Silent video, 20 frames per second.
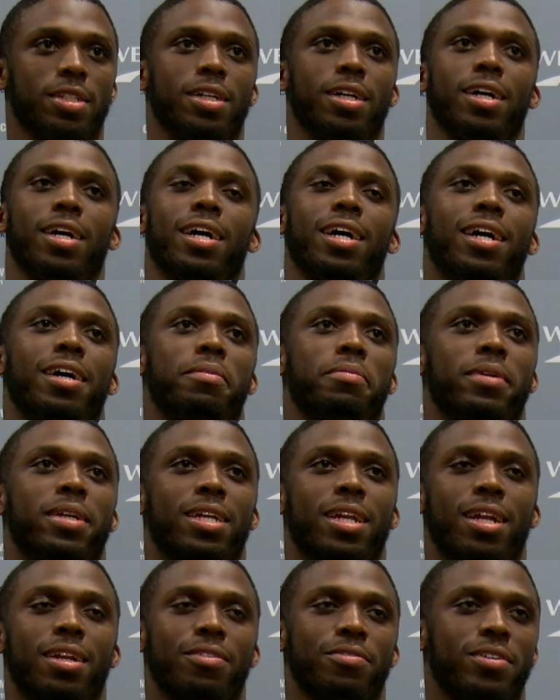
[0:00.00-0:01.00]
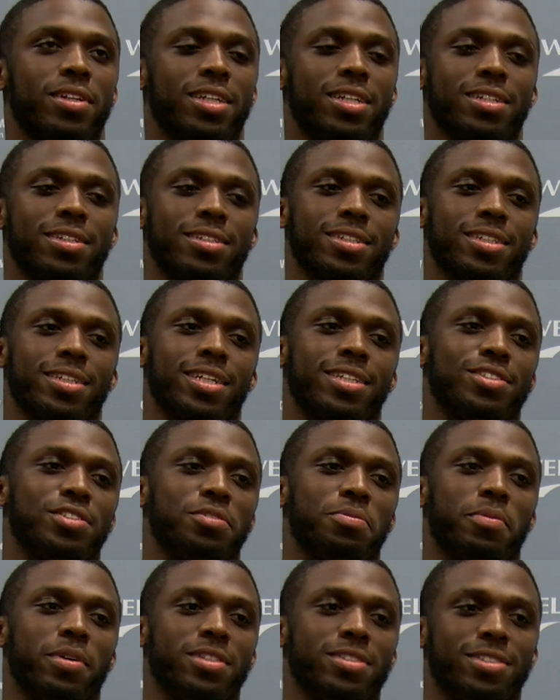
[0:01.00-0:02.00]
I mean, I don't really get
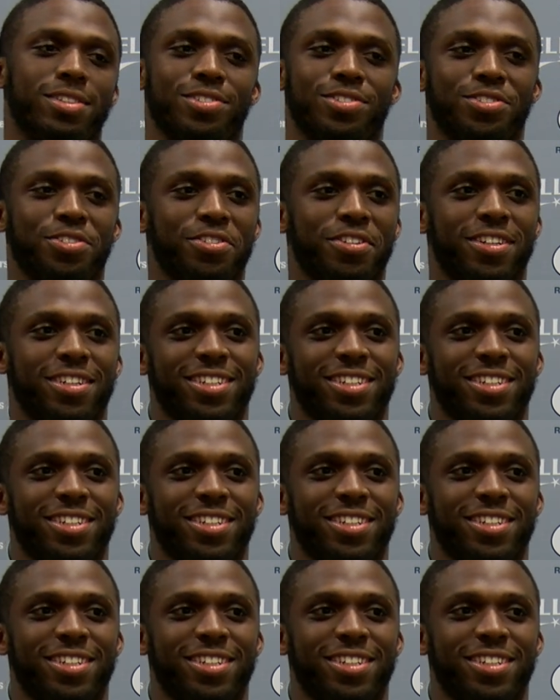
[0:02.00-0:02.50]
too much into